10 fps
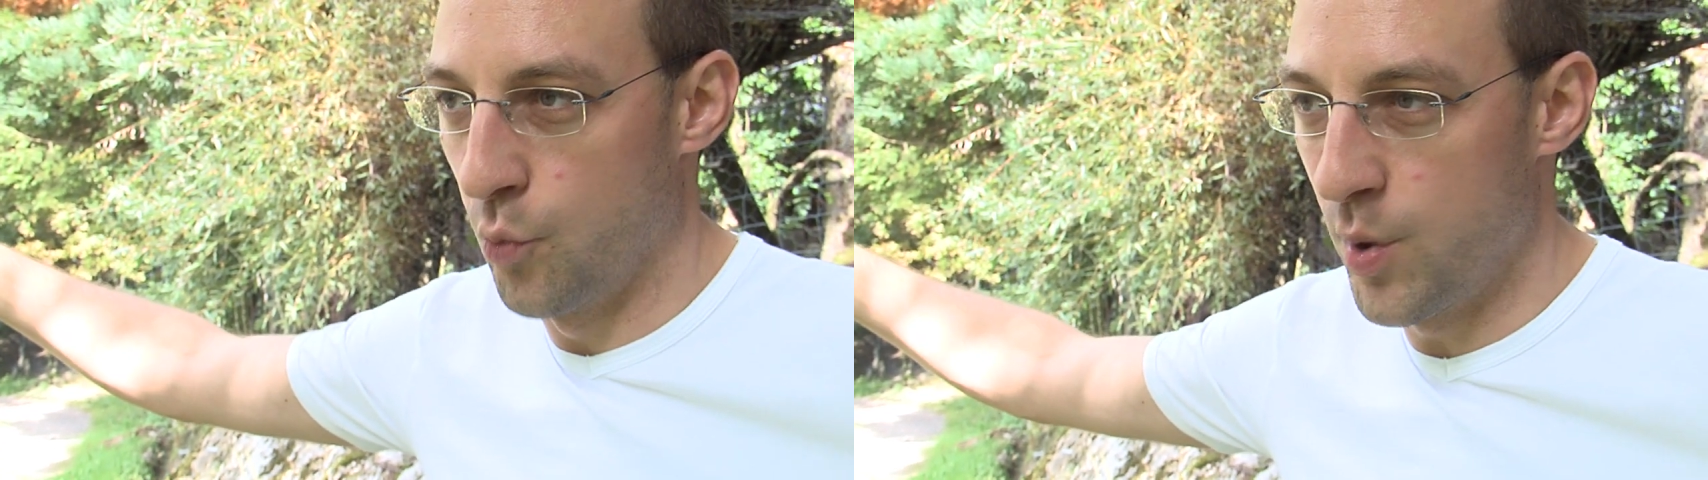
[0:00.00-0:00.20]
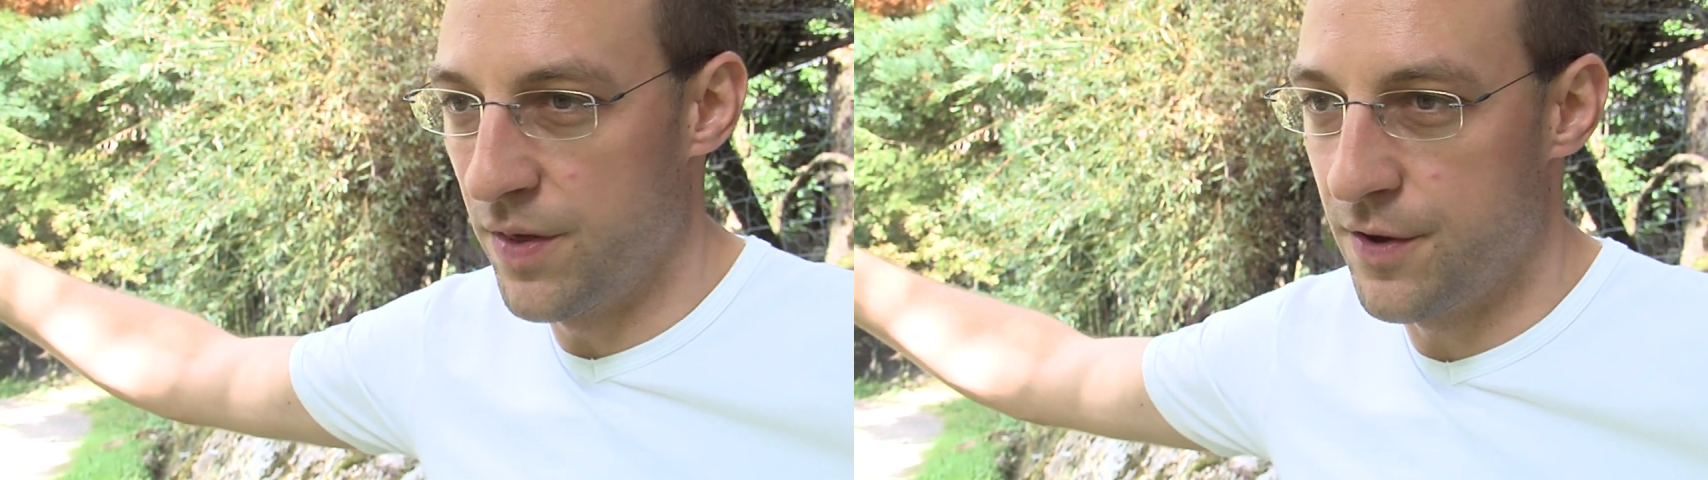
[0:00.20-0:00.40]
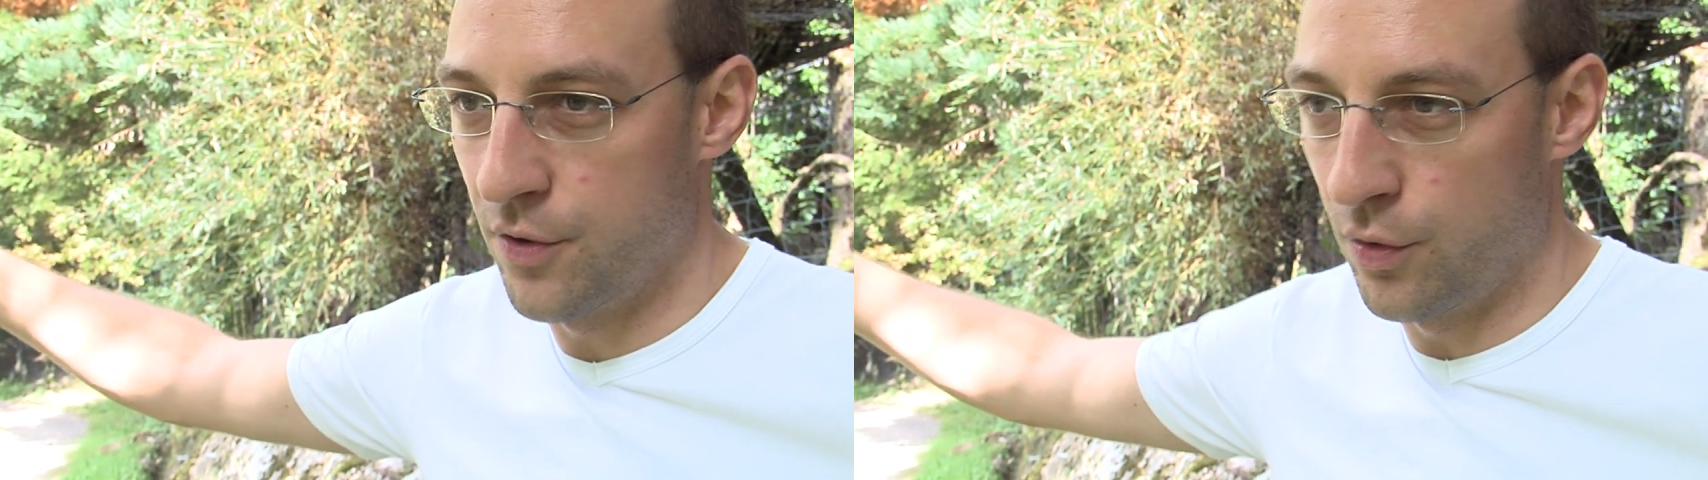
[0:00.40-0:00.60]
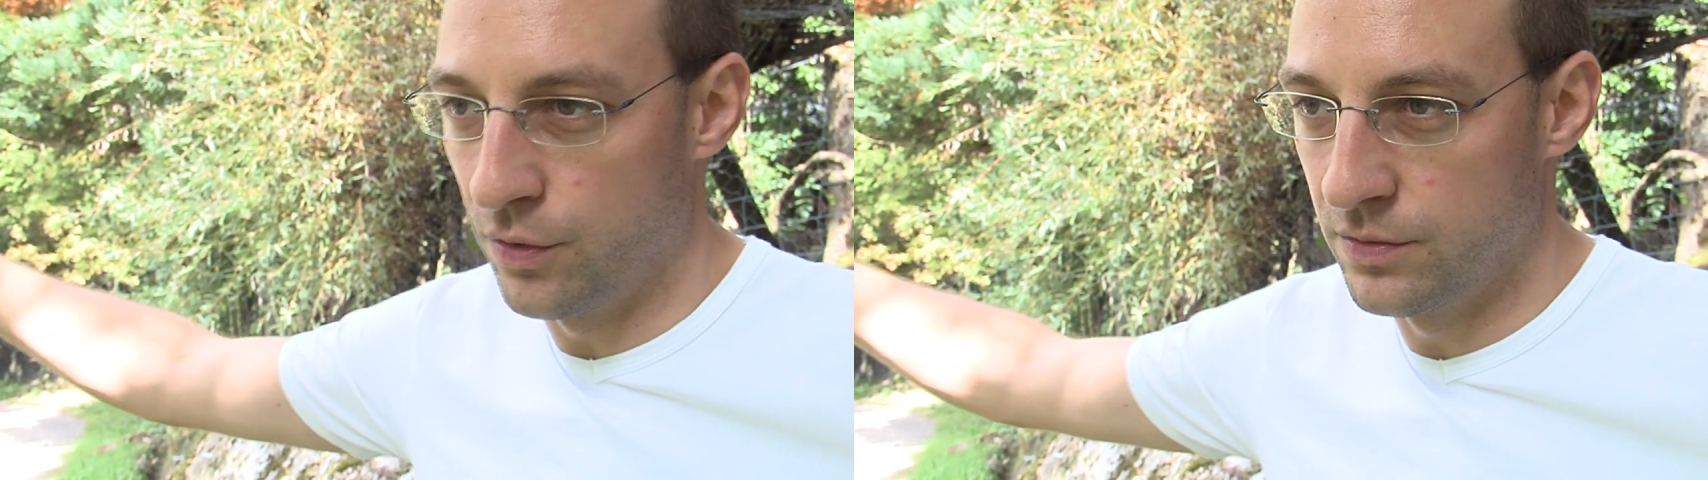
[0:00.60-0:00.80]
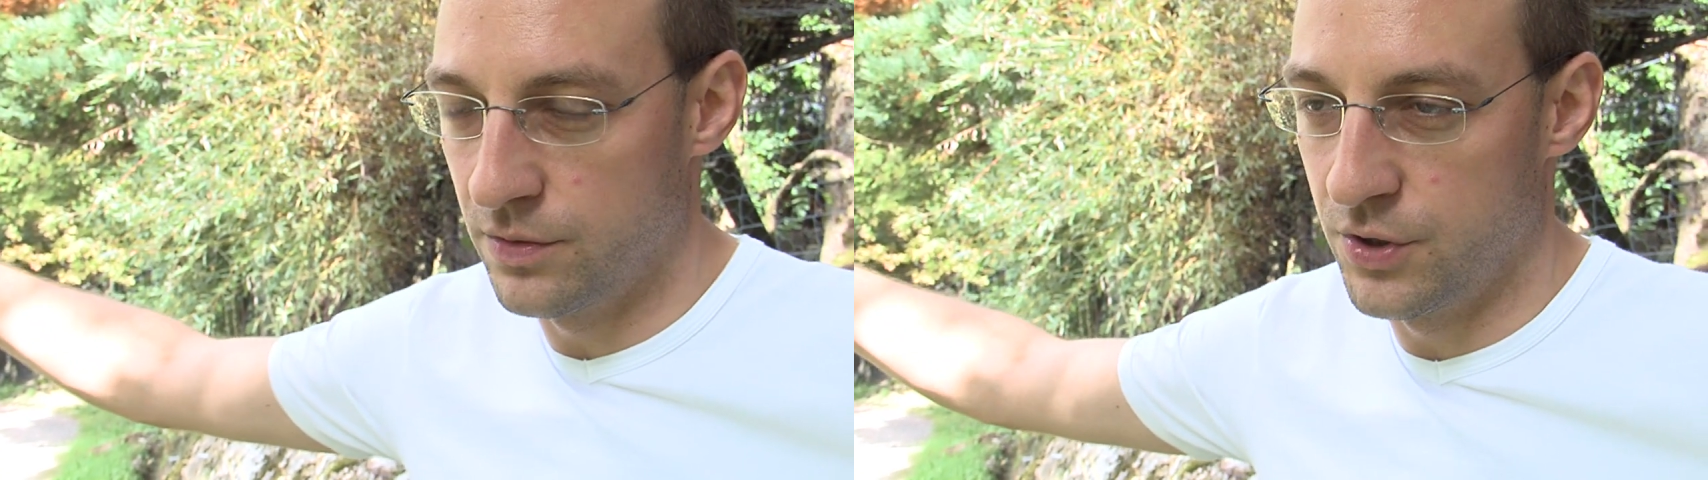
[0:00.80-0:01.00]
with your
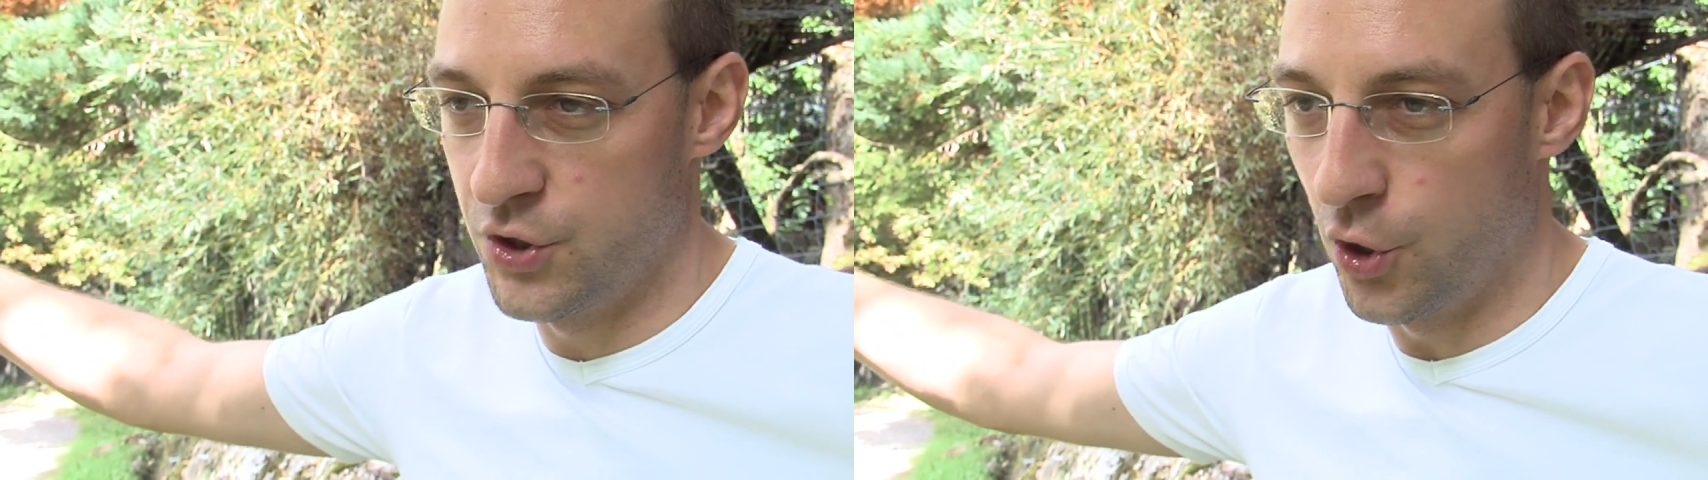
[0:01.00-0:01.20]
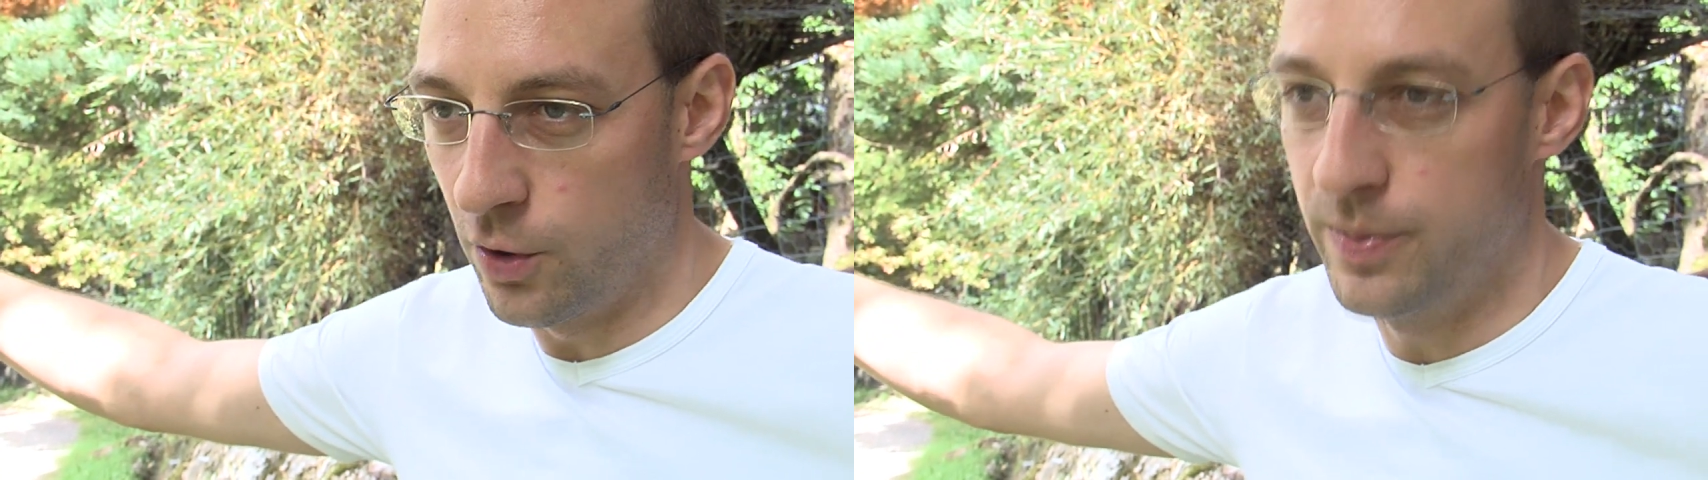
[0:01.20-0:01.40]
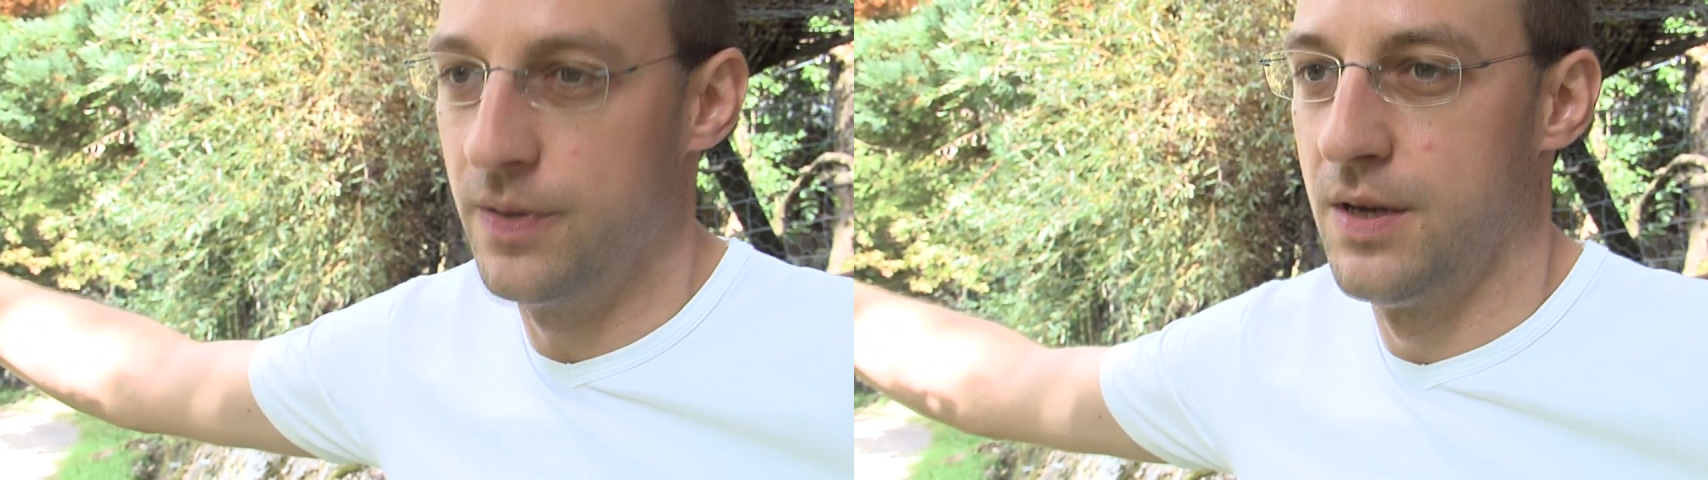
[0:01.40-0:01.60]
own job,